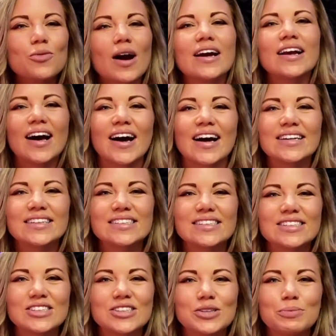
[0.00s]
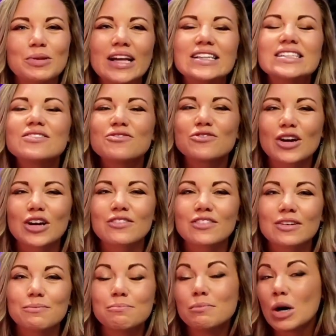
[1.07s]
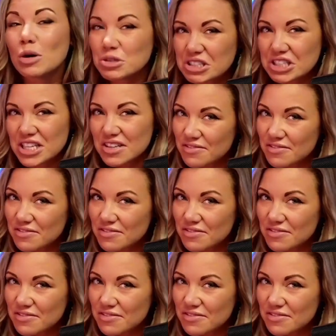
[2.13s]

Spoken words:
right height to place in front of most